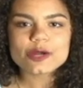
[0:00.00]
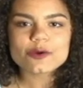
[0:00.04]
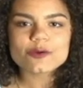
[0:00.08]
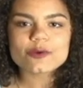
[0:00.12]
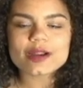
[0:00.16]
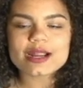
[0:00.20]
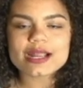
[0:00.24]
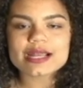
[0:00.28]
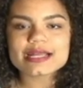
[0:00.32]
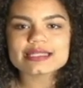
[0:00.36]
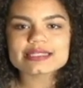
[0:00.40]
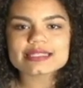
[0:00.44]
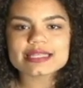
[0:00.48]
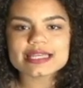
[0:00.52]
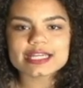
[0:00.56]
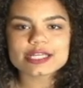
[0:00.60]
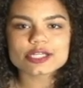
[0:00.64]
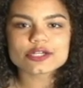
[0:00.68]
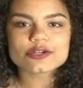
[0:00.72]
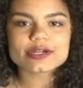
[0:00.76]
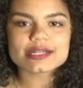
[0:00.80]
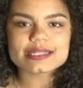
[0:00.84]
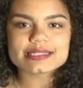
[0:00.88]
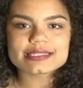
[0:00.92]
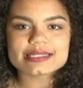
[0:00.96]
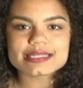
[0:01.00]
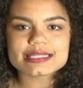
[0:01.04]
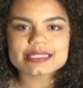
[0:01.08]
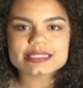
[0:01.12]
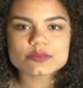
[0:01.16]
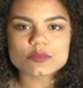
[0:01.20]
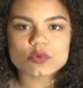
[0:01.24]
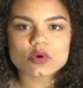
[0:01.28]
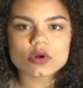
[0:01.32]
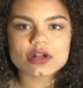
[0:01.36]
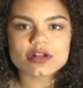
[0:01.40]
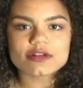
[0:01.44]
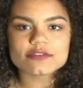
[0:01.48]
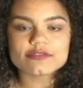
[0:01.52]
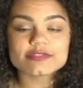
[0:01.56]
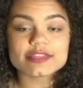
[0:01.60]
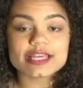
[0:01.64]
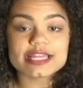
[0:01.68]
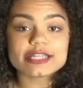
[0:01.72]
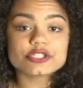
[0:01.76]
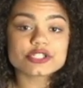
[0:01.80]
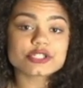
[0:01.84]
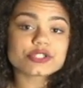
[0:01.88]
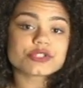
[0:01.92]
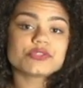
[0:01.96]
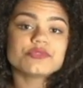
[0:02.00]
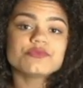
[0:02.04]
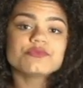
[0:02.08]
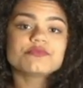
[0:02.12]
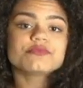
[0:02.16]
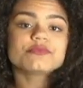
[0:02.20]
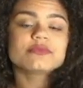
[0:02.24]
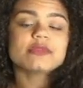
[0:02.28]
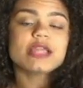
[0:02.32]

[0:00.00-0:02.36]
whereas ignorance is more of they just